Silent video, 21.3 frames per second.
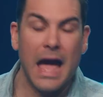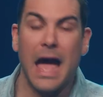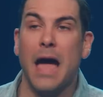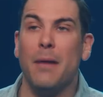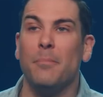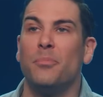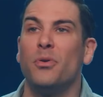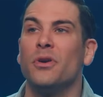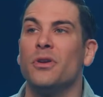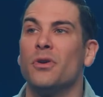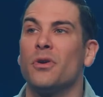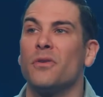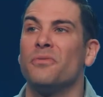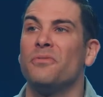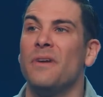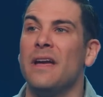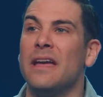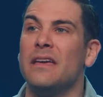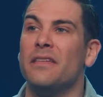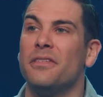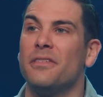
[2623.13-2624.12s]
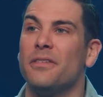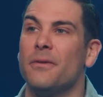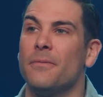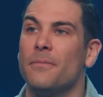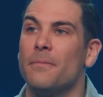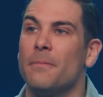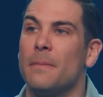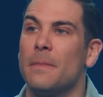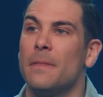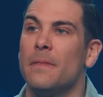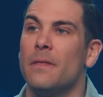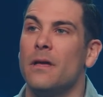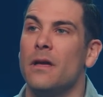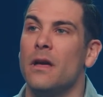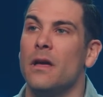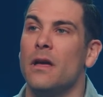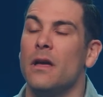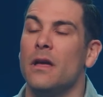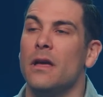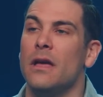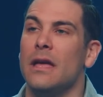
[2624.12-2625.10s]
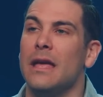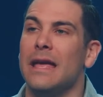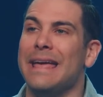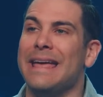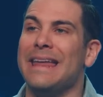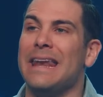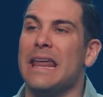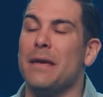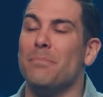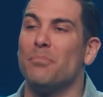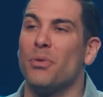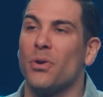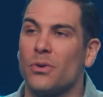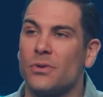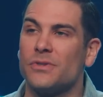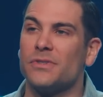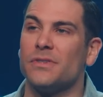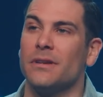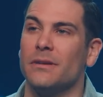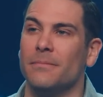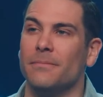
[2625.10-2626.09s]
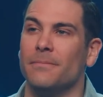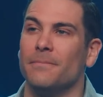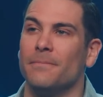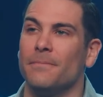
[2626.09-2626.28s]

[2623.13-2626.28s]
and put your faith in a person